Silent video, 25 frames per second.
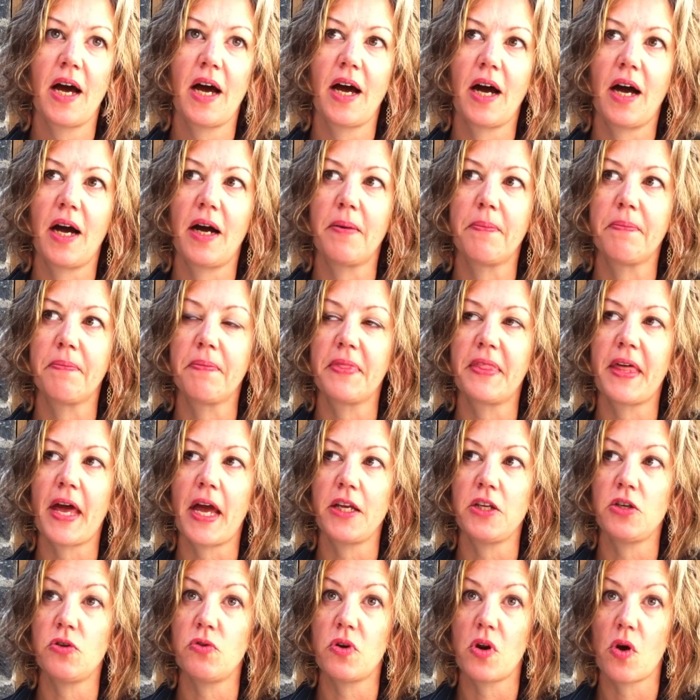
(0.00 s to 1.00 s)

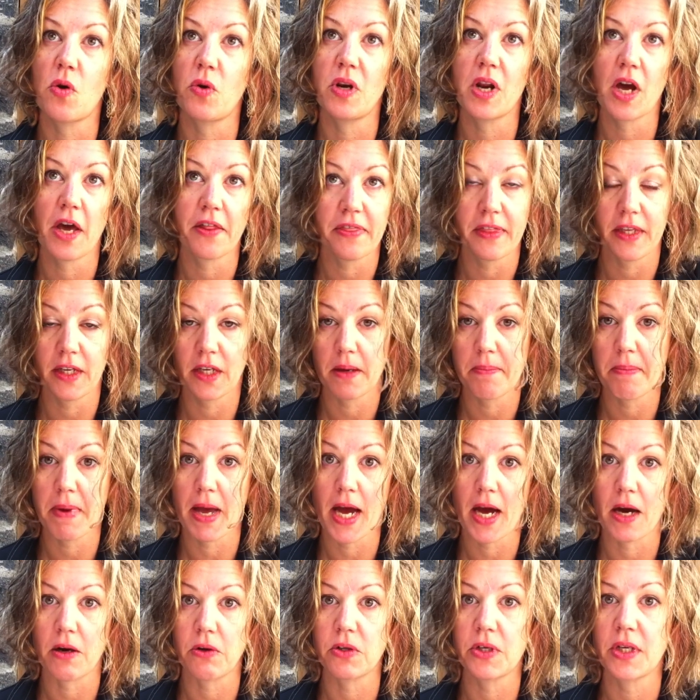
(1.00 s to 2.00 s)
that you know nothing
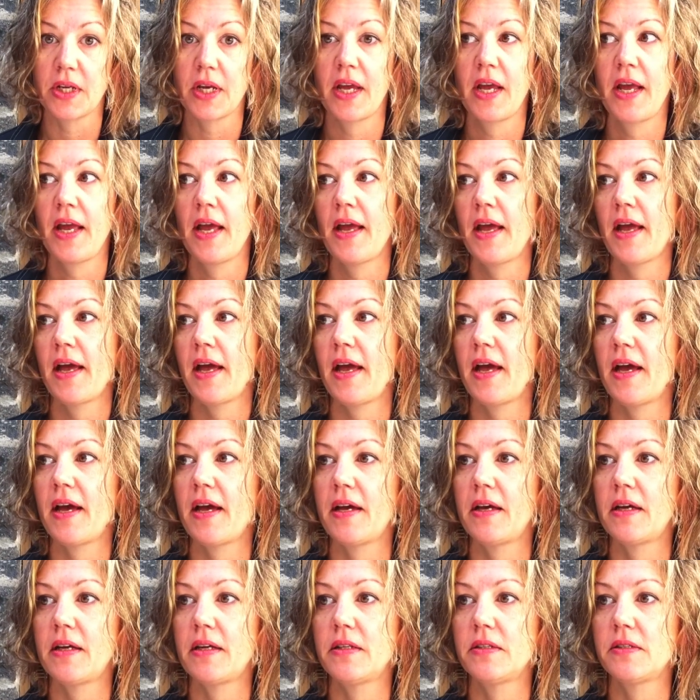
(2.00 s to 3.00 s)
about,
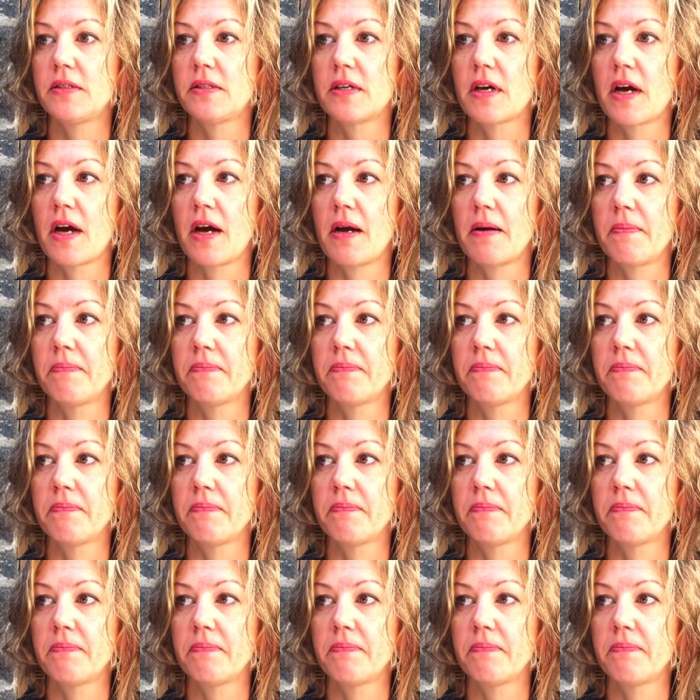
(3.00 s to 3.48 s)
and